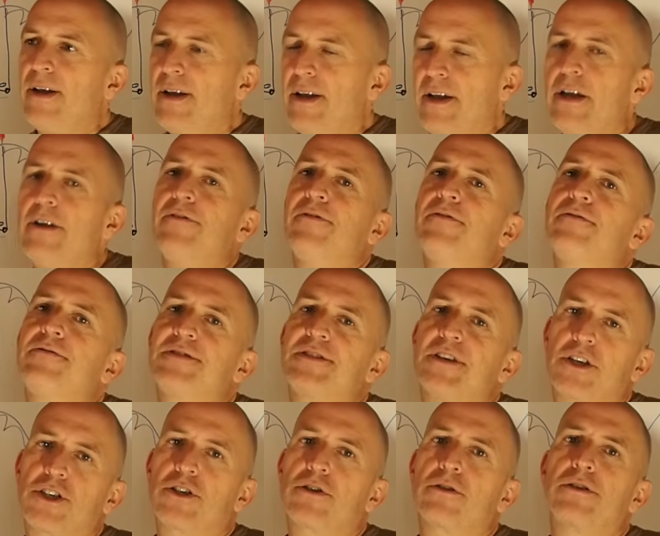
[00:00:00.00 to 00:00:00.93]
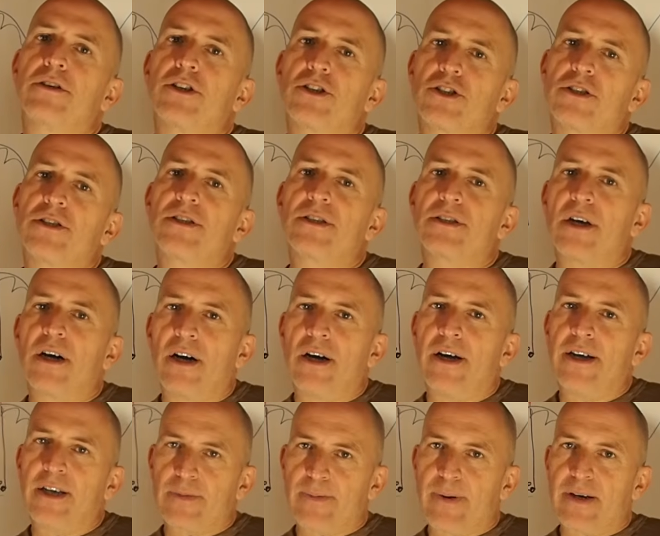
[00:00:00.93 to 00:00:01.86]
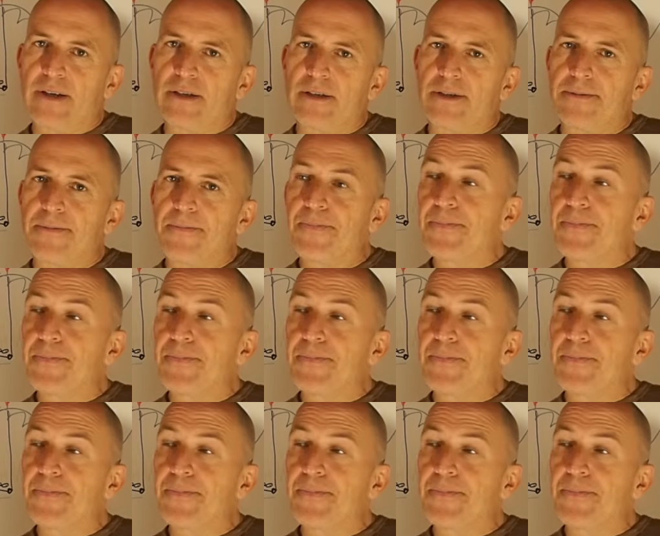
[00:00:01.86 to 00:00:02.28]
if such conditions are expected.